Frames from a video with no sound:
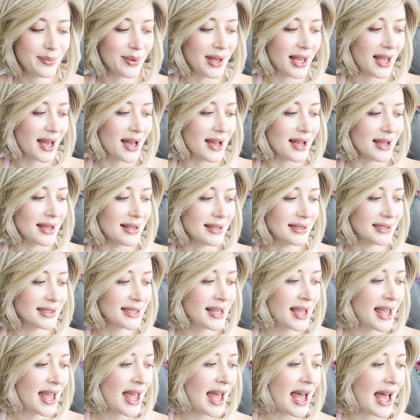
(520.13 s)
Because
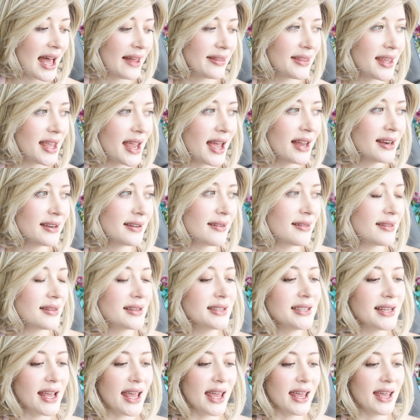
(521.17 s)
at the end of the
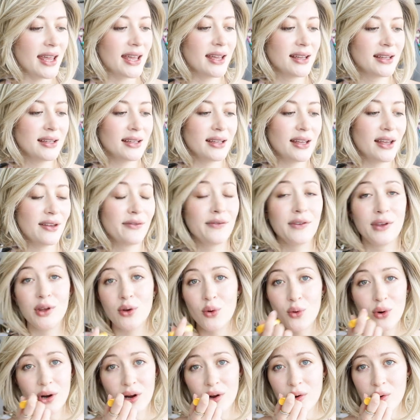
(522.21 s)
day, if
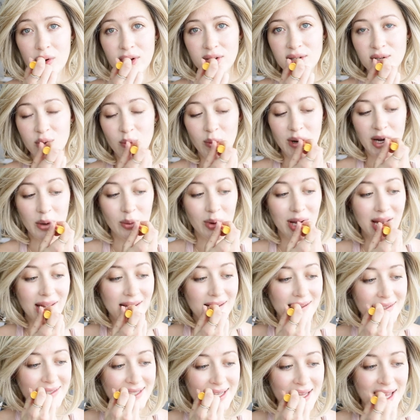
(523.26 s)
you're going to wear
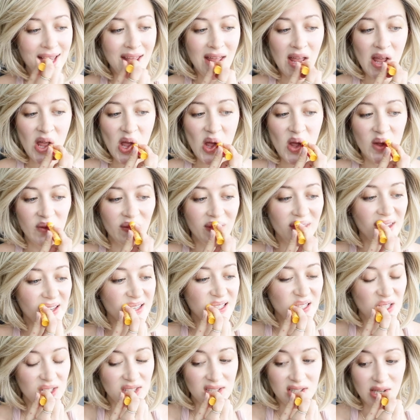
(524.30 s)
wigs, if
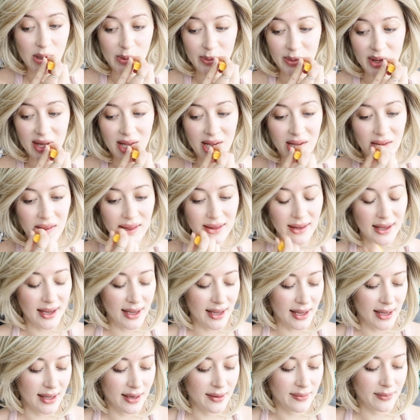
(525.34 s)
this is something
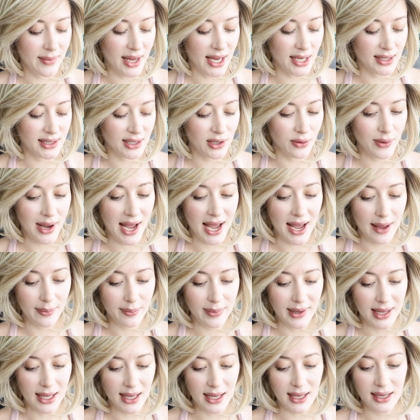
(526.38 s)
that makes you
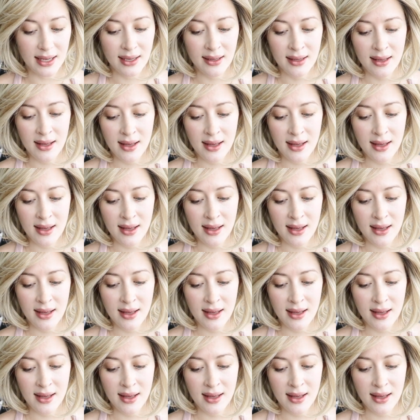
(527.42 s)
happy,